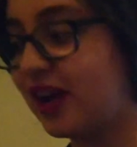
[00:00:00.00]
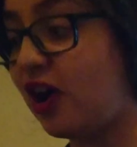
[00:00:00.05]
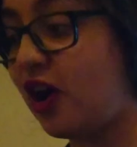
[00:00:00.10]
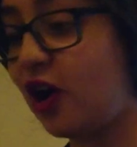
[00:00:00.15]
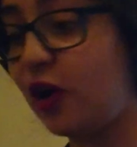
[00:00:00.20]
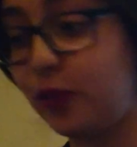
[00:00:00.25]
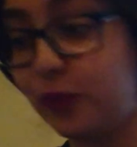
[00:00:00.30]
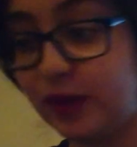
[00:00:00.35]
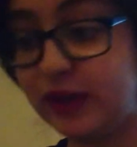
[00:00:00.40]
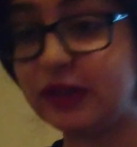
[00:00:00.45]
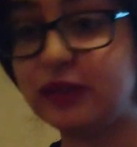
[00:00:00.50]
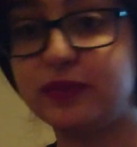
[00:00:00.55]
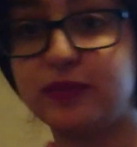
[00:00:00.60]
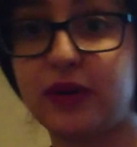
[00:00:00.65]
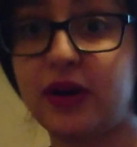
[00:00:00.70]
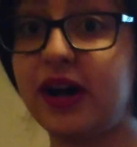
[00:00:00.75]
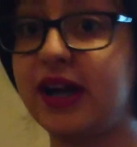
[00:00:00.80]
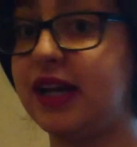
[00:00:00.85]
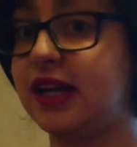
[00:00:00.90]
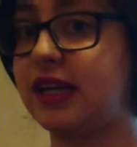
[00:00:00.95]
I will
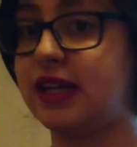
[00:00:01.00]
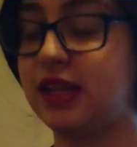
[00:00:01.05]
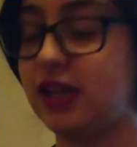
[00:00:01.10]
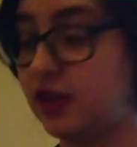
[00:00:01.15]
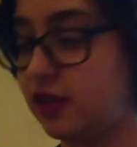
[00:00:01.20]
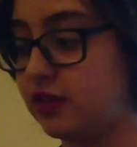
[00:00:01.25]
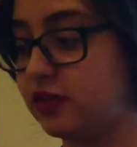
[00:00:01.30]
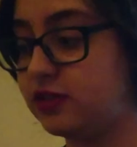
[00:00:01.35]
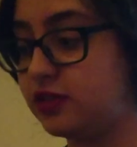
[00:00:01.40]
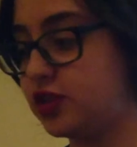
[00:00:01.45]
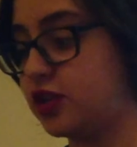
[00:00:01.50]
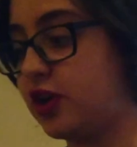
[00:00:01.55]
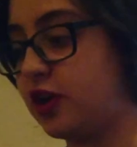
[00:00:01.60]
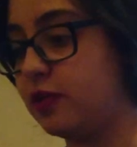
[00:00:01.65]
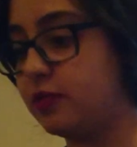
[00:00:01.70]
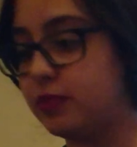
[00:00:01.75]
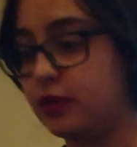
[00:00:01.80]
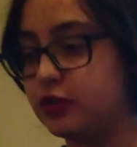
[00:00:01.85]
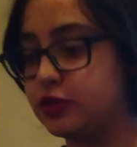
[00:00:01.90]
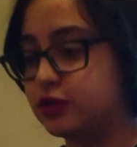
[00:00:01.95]
buy another
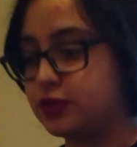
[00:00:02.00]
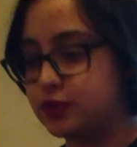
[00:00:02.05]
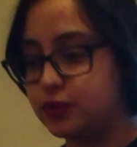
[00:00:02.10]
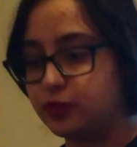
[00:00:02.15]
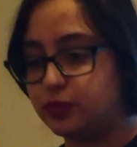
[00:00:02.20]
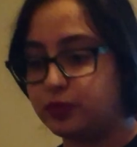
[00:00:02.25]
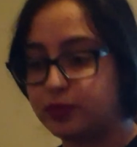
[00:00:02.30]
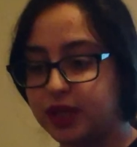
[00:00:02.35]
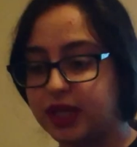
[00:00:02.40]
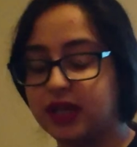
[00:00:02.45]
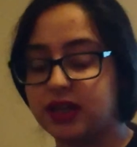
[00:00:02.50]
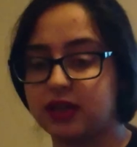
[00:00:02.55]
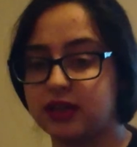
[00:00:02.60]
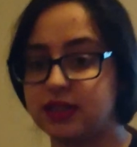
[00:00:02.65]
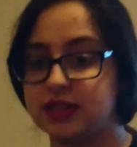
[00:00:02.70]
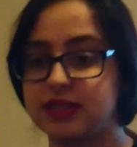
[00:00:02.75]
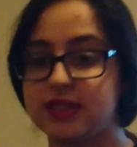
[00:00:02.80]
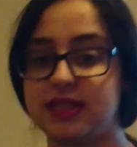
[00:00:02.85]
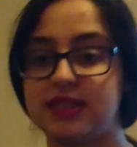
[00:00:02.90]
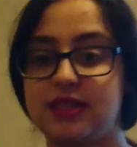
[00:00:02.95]
giant bottle
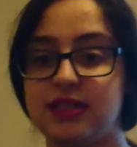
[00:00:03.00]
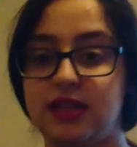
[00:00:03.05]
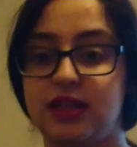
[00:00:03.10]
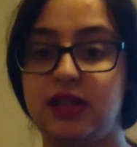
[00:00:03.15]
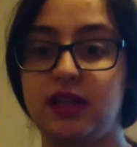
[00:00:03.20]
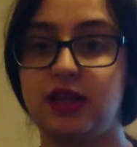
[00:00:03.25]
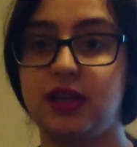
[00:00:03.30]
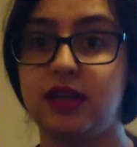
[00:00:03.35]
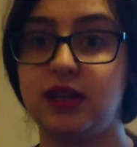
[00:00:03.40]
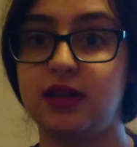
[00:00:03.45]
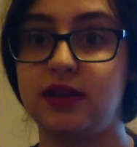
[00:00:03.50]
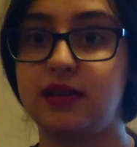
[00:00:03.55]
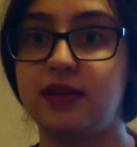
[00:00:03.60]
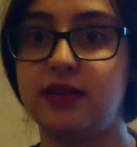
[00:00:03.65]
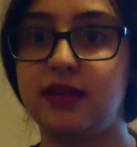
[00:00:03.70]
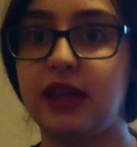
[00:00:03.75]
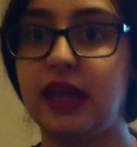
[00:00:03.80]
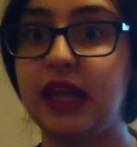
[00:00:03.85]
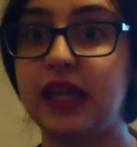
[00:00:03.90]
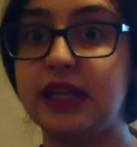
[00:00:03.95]
because
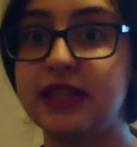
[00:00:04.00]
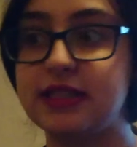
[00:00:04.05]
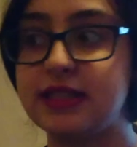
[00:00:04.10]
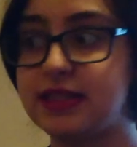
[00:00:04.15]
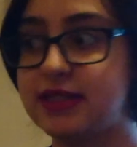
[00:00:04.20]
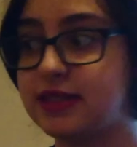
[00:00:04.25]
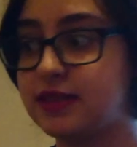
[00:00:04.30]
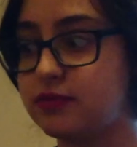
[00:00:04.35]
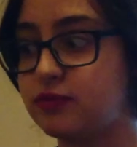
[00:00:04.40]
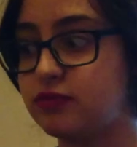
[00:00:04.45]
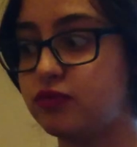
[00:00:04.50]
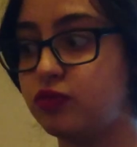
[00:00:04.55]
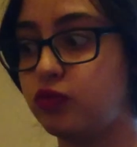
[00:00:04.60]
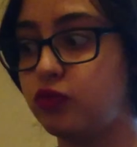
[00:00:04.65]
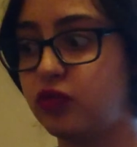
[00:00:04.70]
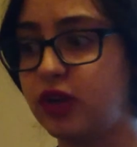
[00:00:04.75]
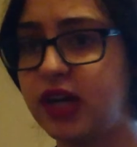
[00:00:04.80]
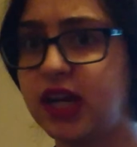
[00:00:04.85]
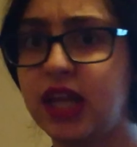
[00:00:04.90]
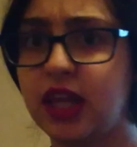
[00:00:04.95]
it is
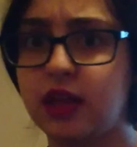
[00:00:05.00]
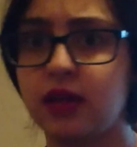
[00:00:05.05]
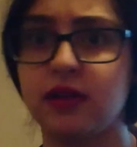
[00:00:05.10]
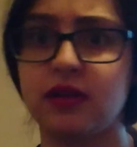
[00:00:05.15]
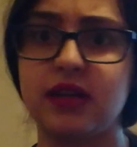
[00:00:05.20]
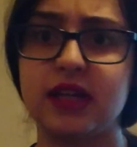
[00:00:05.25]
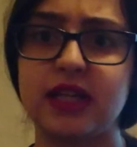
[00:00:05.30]
really good.